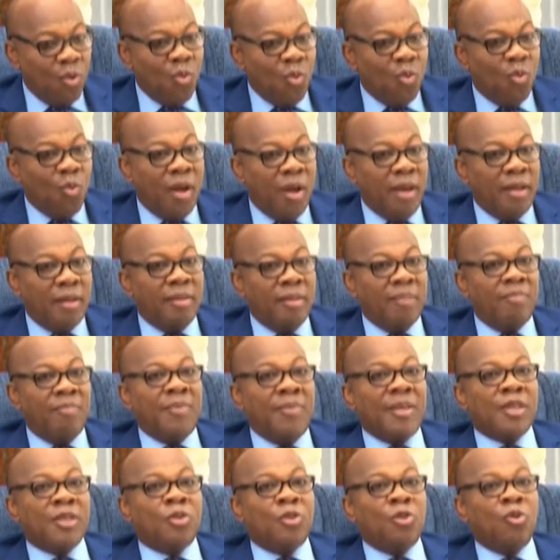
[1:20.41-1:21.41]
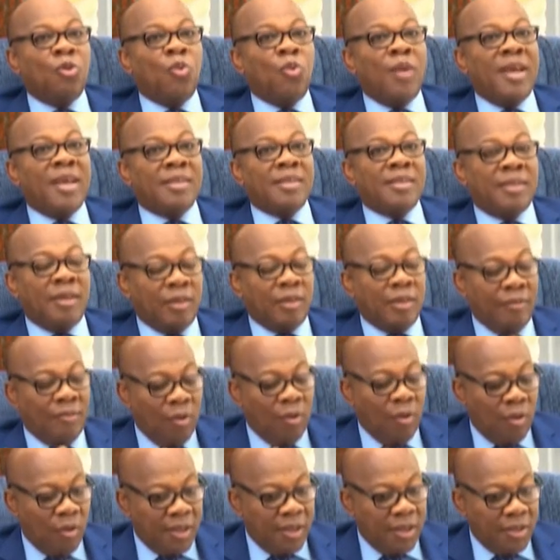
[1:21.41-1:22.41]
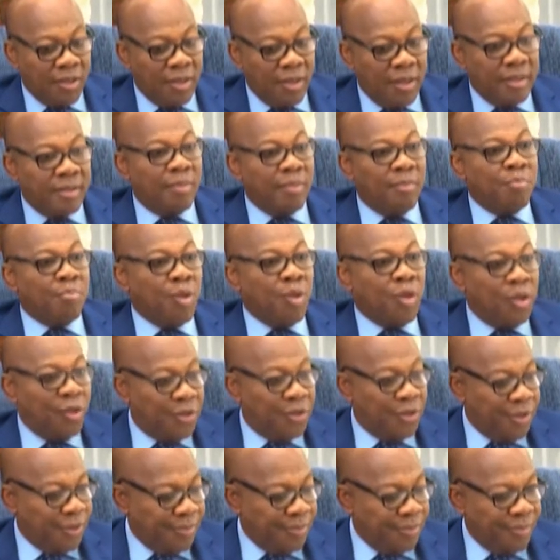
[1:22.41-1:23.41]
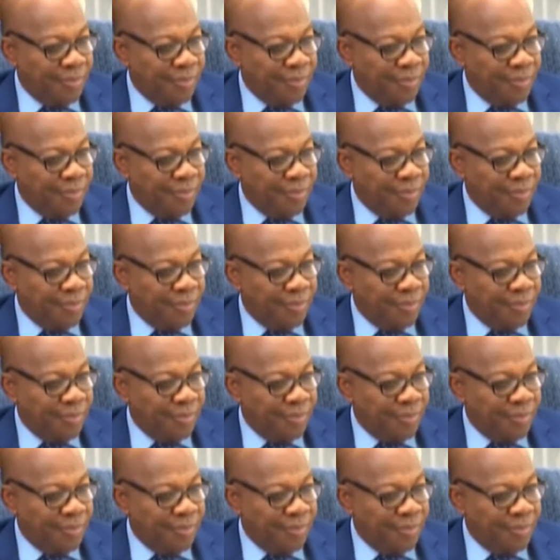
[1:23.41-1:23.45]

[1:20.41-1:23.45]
where there's no executive lawlessness, impunity.